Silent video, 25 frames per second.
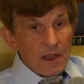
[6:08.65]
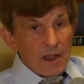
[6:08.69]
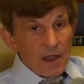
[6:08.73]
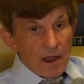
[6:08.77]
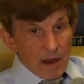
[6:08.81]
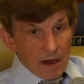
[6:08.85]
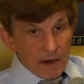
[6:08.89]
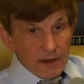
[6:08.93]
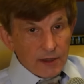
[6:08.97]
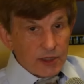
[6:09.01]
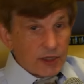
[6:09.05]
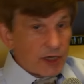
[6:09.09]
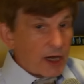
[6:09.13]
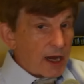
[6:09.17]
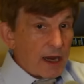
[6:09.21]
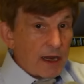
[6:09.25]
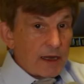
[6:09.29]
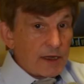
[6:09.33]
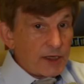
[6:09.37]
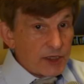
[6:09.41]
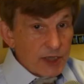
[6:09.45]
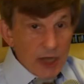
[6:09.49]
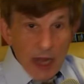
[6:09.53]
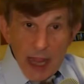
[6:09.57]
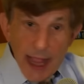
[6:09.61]

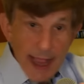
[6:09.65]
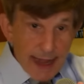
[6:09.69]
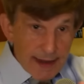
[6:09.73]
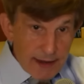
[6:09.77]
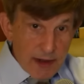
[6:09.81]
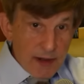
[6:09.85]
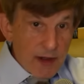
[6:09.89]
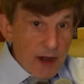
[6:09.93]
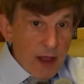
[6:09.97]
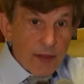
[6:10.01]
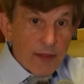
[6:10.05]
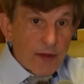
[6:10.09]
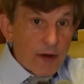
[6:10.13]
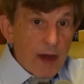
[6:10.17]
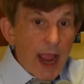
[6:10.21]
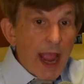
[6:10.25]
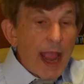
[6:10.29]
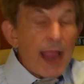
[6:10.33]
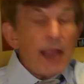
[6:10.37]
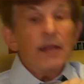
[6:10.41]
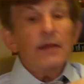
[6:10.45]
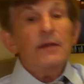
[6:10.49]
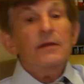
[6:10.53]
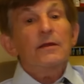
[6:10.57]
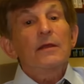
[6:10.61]
unchanged, and another
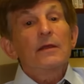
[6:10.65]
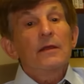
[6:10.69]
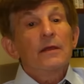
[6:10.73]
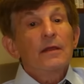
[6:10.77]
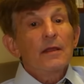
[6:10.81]
8